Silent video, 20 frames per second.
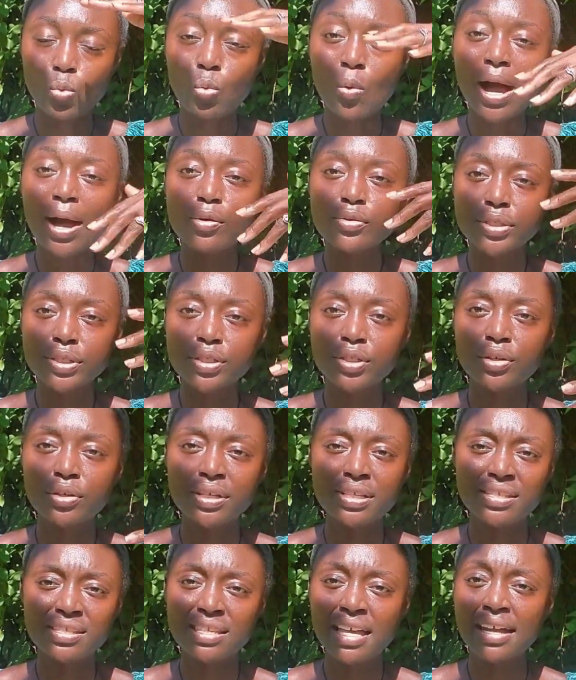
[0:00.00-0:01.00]
whilst you're
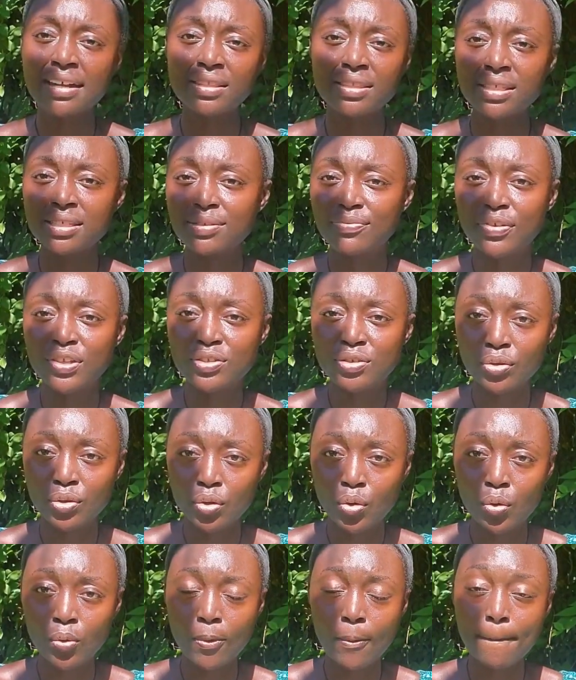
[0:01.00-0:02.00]
inside of this
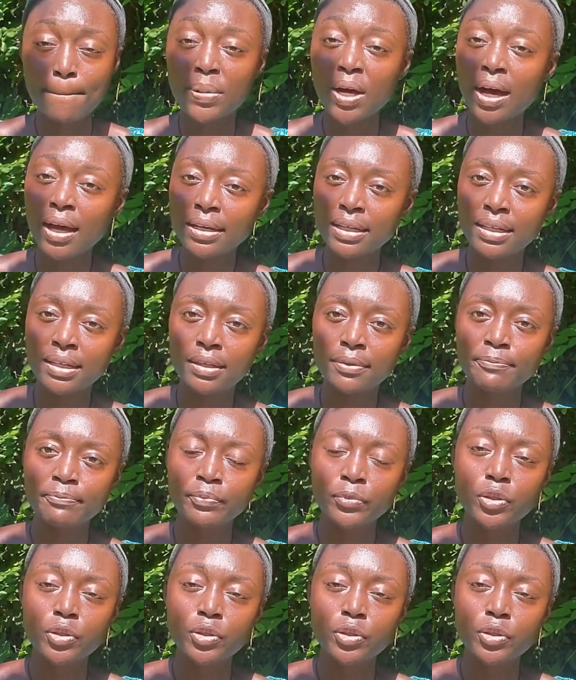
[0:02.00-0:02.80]
physical body.